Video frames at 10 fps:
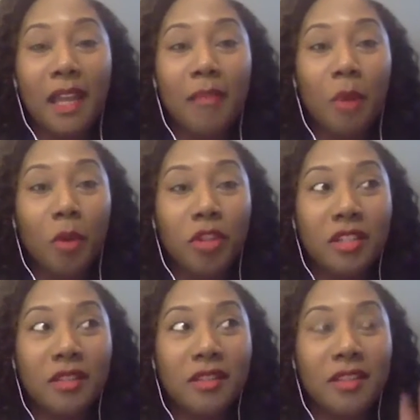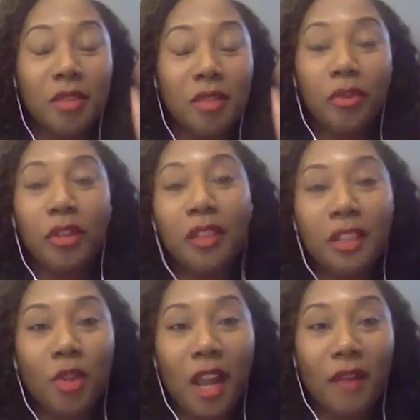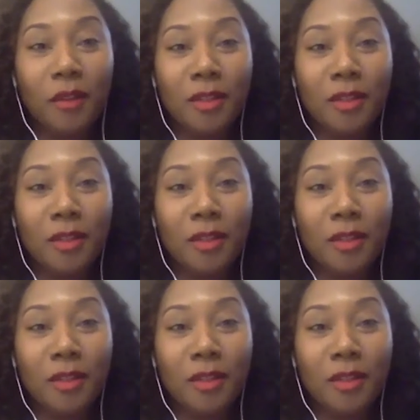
emotions didn't fully travel